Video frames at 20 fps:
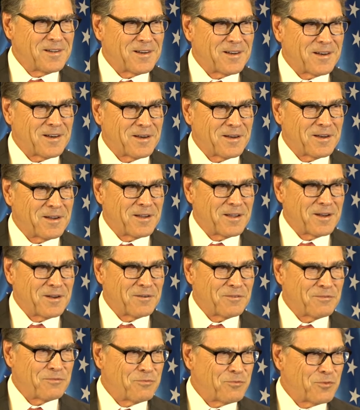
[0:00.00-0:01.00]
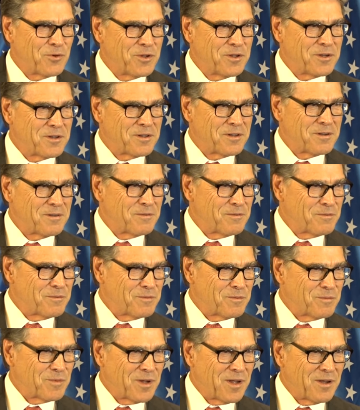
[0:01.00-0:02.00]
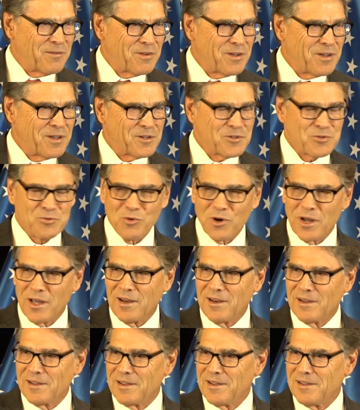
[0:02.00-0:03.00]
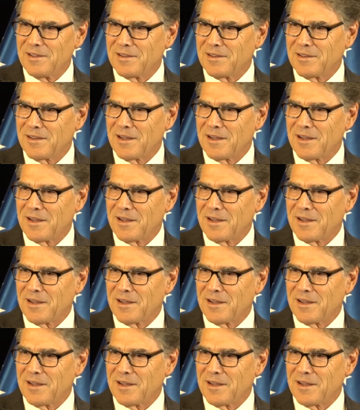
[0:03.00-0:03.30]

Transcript: uh, and a freedom-loving Israeli